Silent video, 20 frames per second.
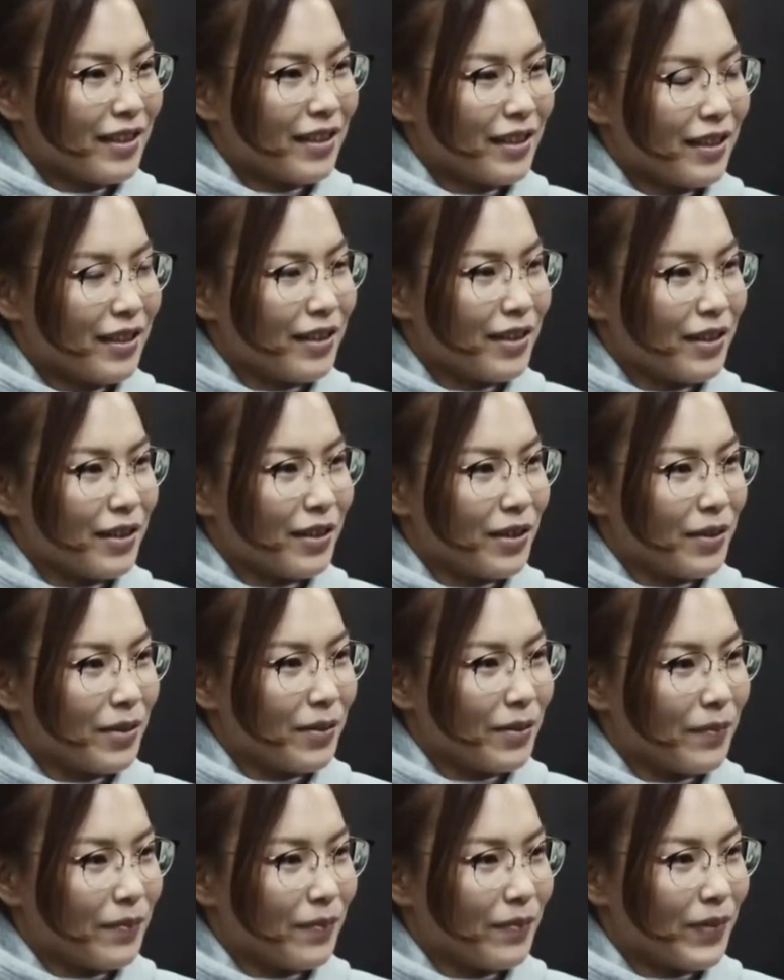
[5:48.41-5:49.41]

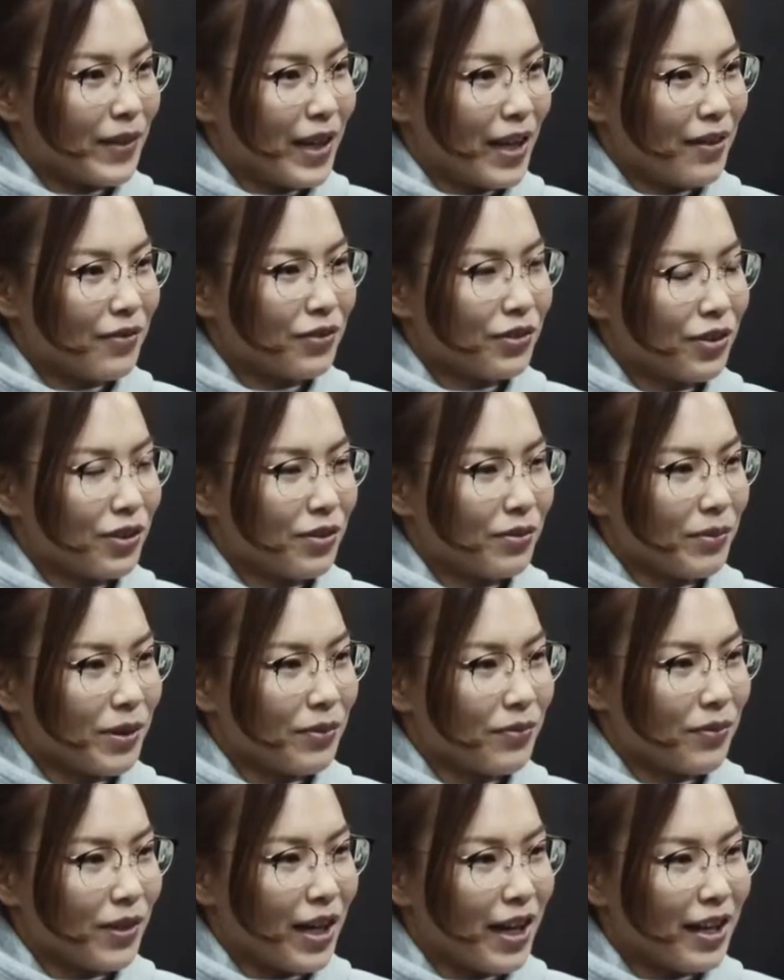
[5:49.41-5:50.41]
After my
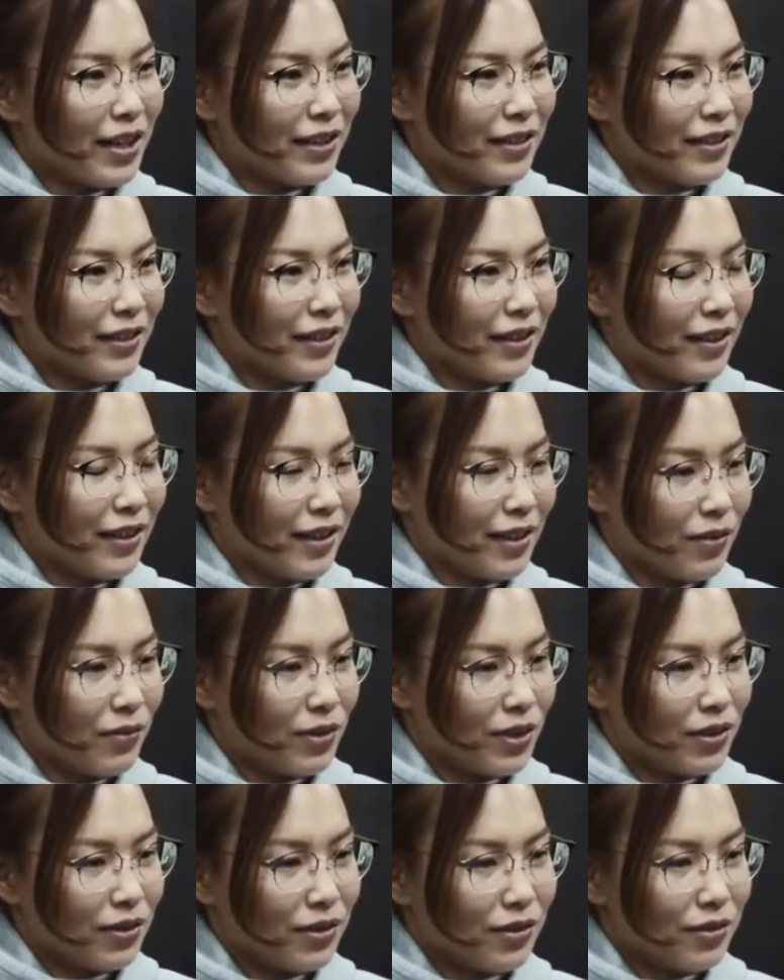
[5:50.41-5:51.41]
fight, I
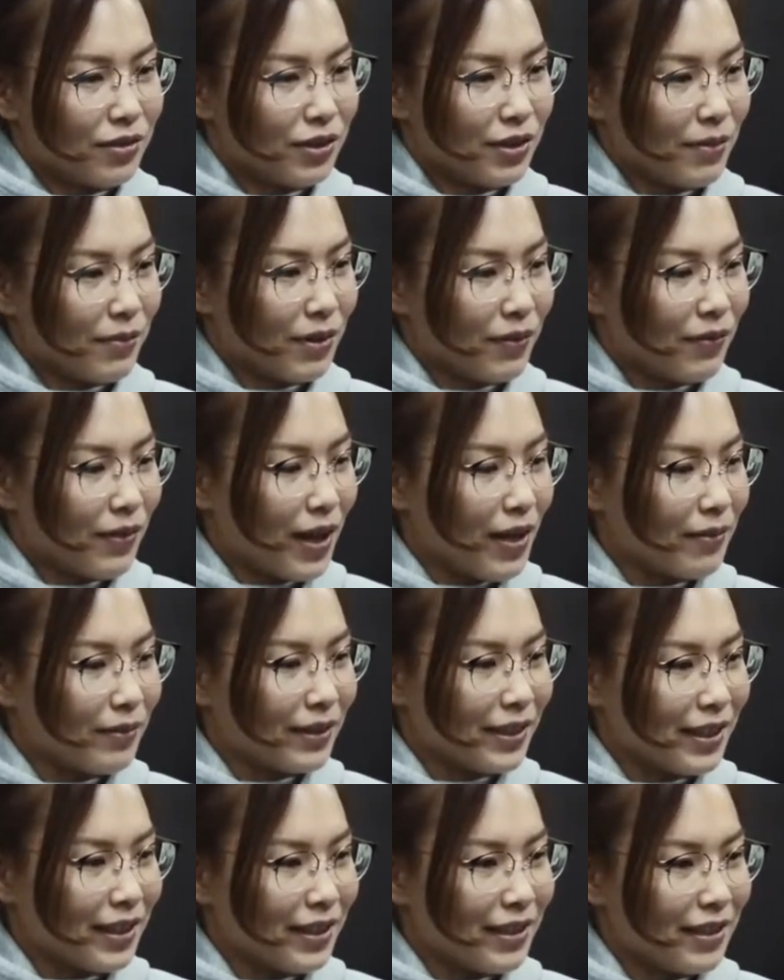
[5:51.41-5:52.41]
went to see my
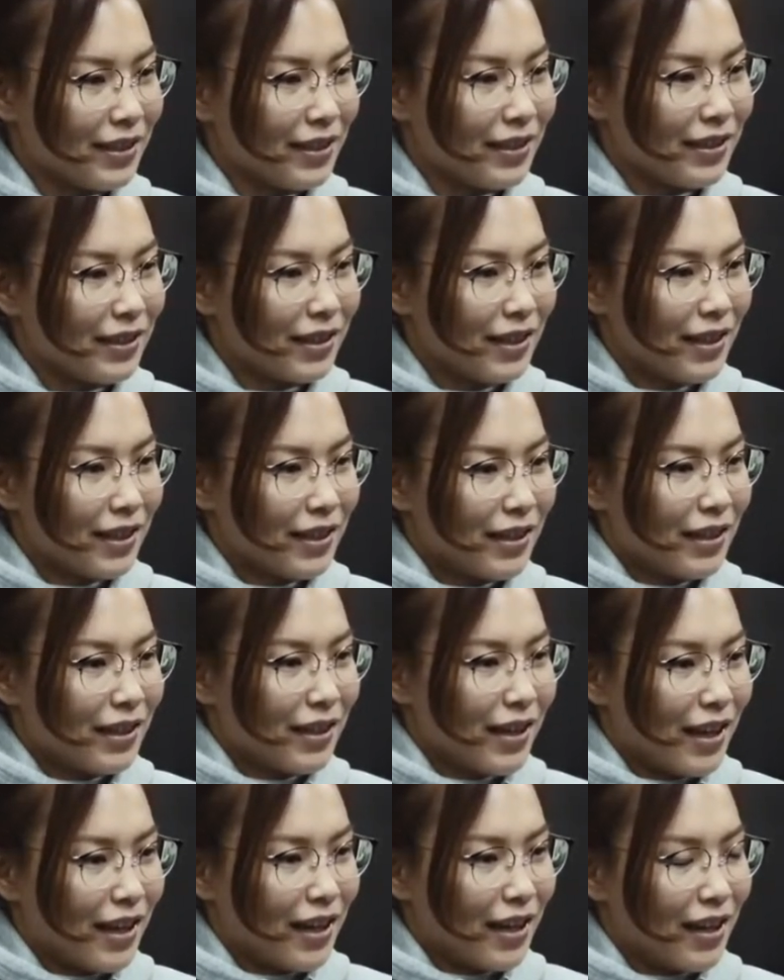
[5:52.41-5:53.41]
family,
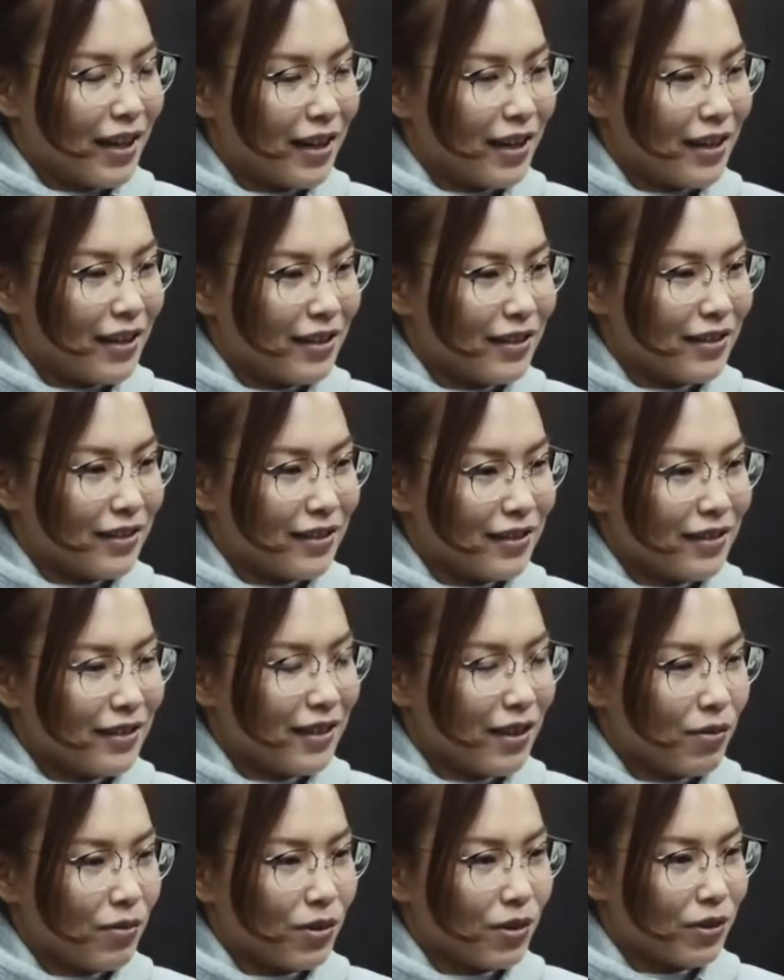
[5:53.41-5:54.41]
and
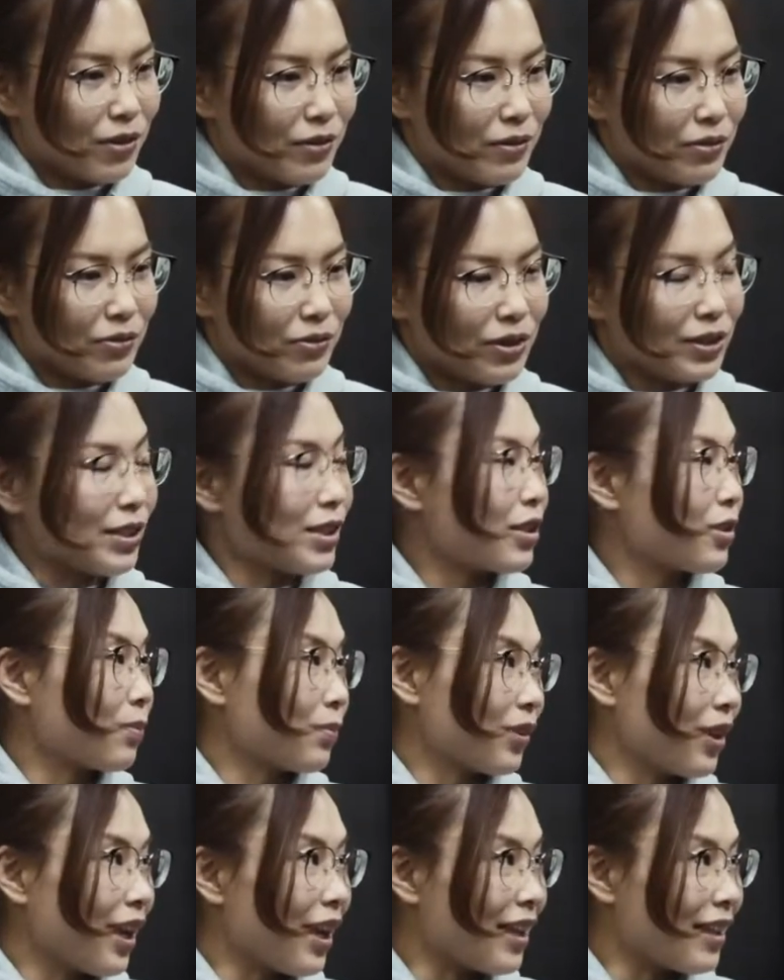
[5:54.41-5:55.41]
they were really
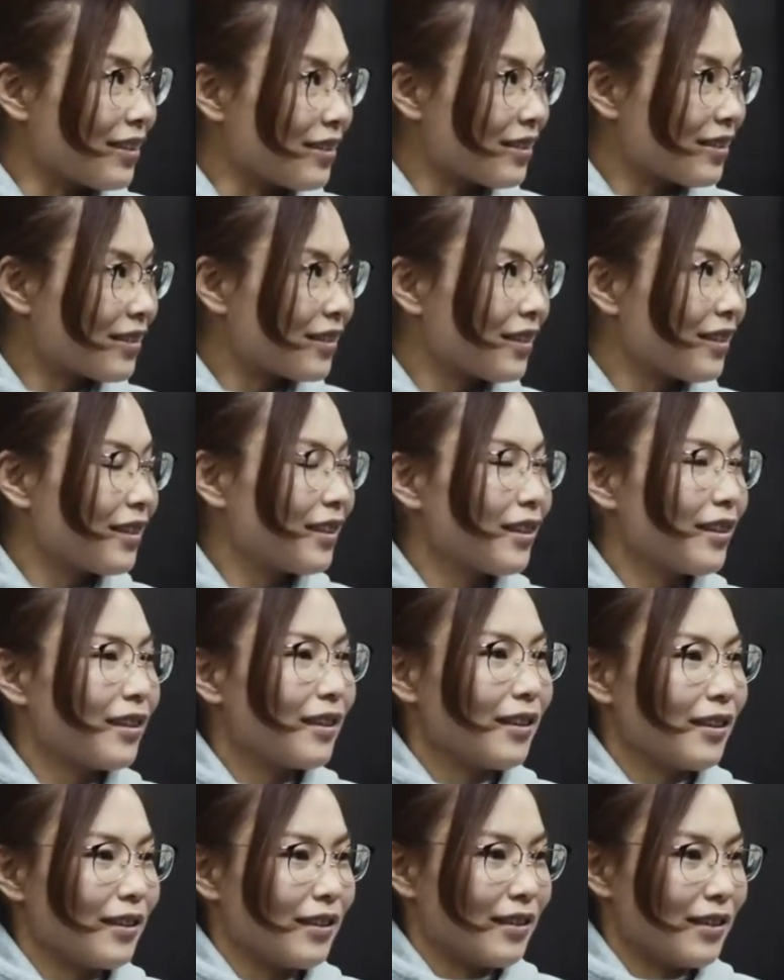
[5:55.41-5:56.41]
surprised,
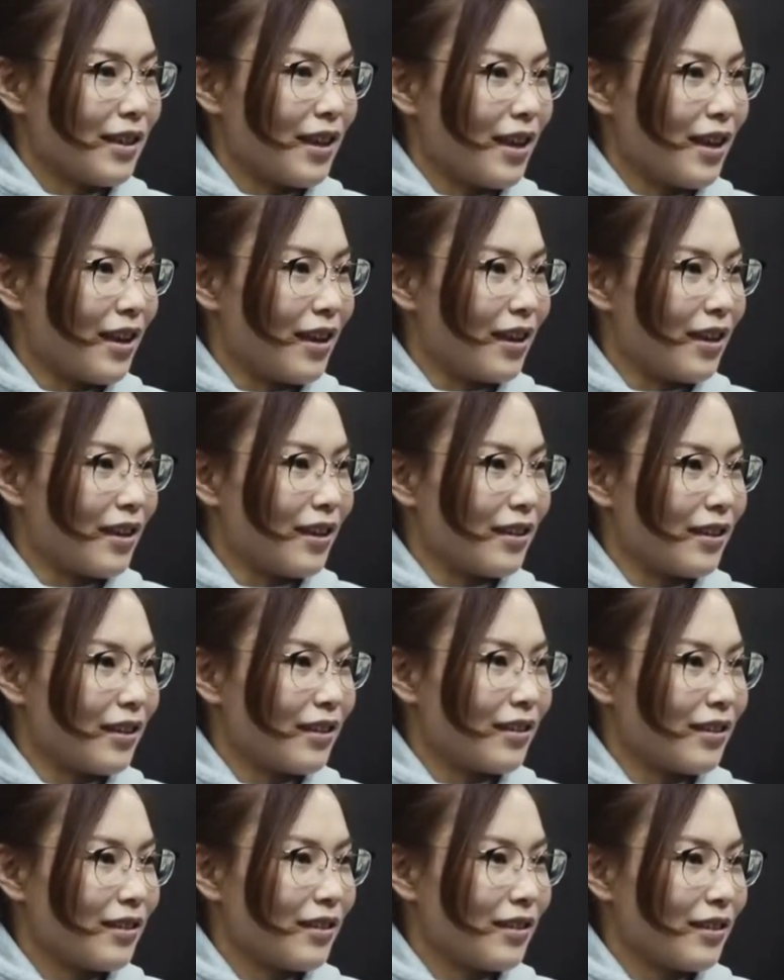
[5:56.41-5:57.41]
and
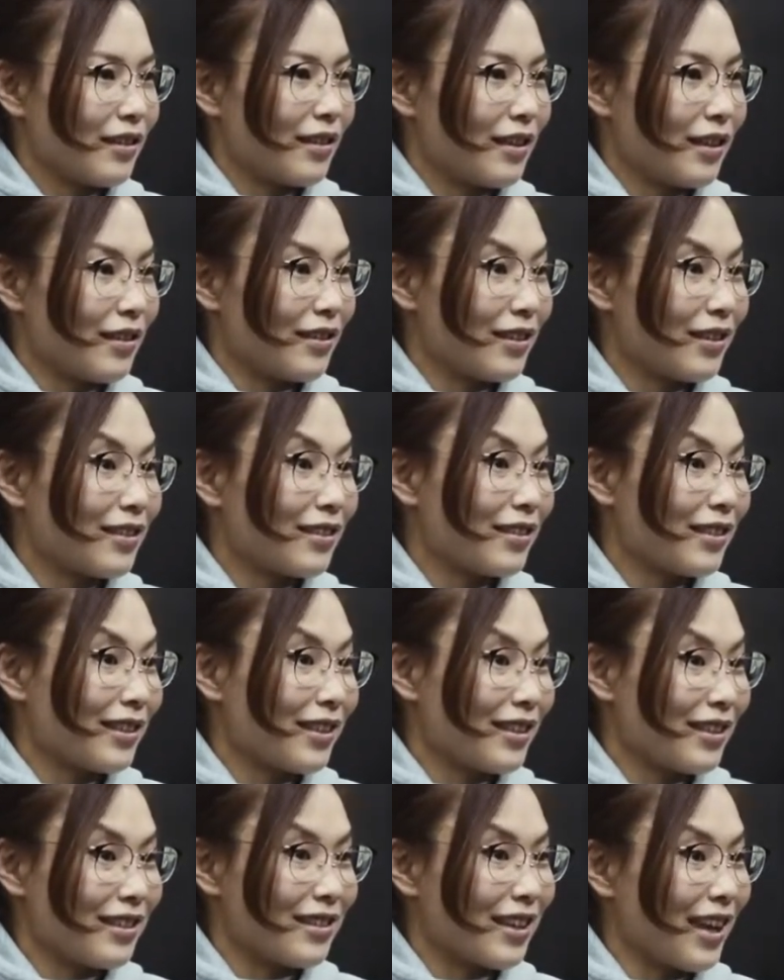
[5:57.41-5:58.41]
I think
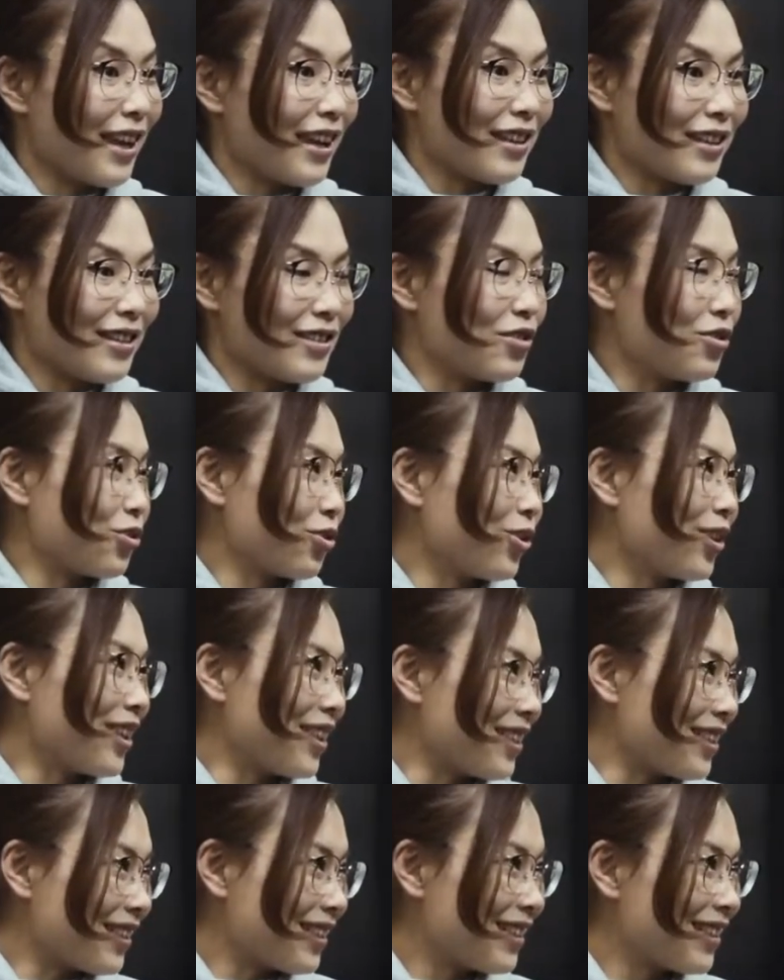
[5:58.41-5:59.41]
they
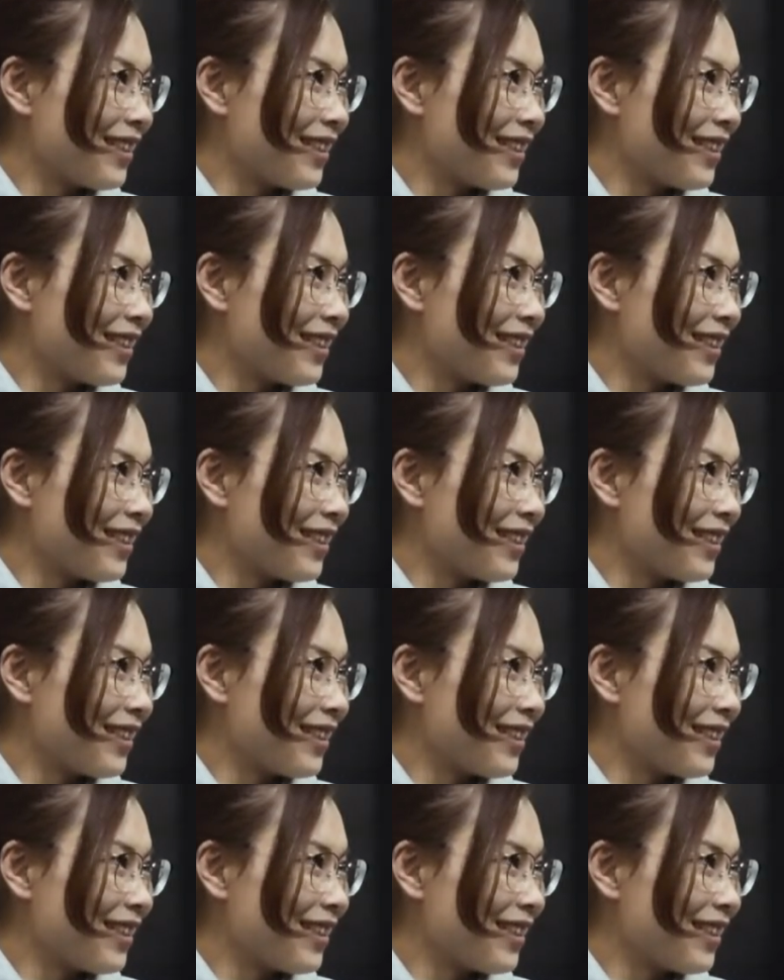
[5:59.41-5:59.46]
enjoyed.